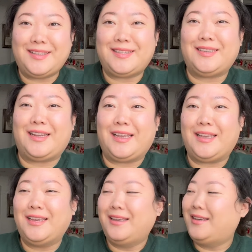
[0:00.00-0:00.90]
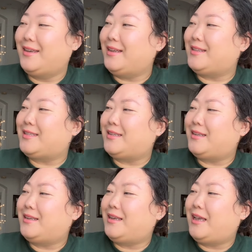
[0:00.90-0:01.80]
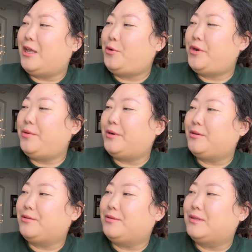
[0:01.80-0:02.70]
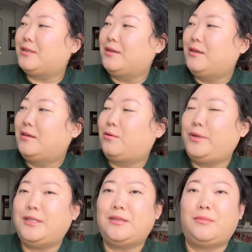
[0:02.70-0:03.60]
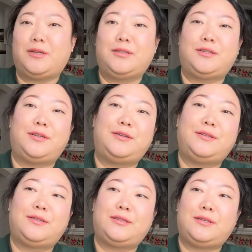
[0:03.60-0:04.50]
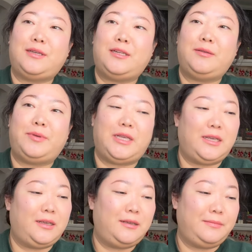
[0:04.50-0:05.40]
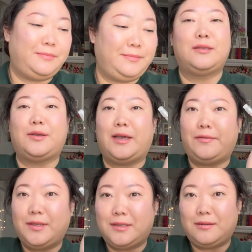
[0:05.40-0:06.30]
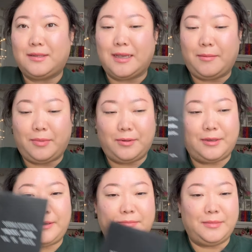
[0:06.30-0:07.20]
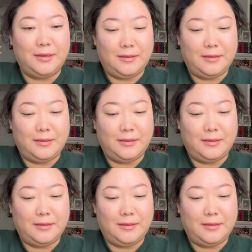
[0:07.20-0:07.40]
today. It's the Henry Rose Queens and Monsters EDP. So I have this little sample, and